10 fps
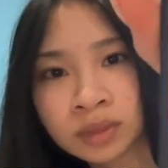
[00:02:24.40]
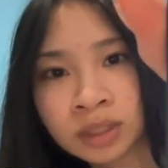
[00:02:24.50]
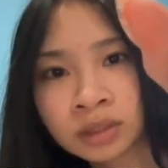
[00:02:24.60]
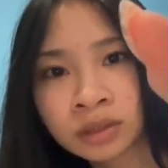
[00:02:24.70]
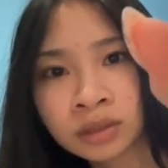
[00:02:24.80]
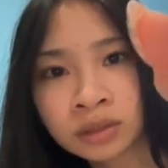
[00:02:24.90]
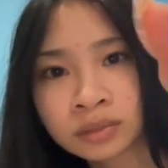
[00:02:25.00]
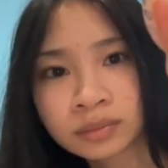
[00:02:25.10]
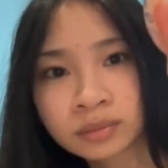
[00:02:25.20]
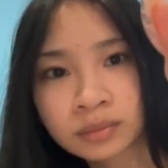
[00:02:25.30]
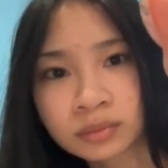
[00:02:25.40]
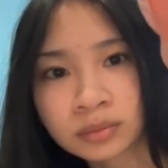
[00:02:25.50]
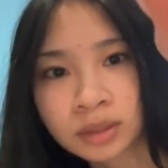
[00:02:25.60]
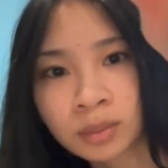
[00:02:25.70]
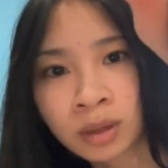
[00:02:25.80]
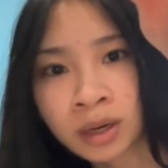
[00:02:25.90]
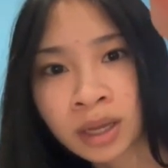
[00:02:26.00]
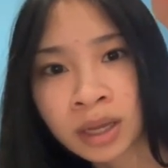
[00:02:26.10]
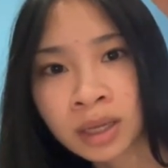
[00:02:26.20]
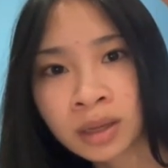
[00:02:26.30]
These are Part
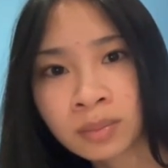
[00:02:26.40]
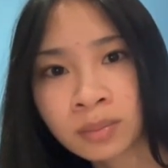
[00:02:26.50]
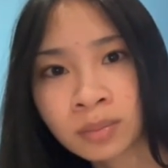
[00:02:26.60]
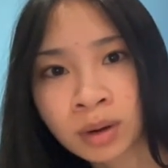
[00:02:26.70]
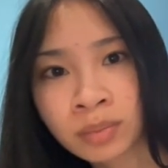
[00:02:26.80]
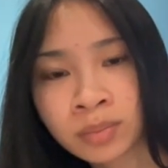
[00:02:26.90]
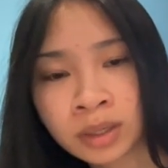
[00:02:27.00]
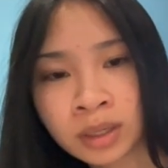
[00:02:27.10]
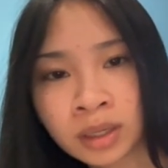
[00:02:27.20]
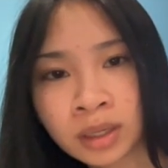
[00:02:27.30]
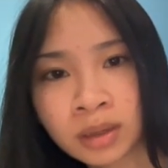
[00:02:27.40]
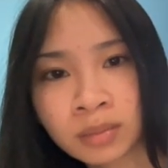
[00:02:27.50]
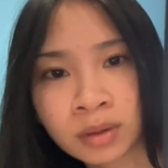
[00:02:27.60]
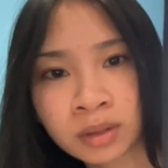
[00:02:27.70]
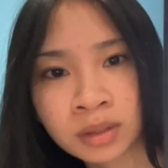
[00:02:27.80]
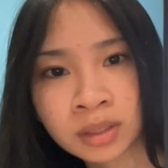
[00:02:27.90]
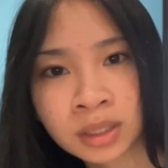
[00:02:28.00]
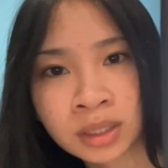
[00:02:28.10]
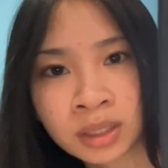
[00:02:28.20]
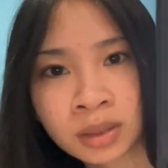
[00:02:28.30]
A, Part B, Part
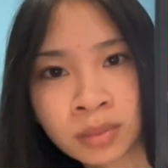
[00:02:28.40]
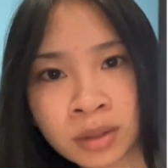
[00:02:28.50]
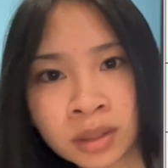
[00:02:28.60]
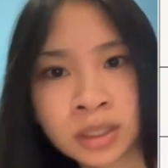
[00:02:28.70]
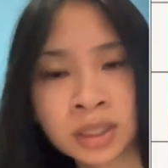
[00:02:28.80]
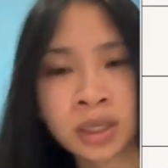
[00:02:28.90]
C, and Part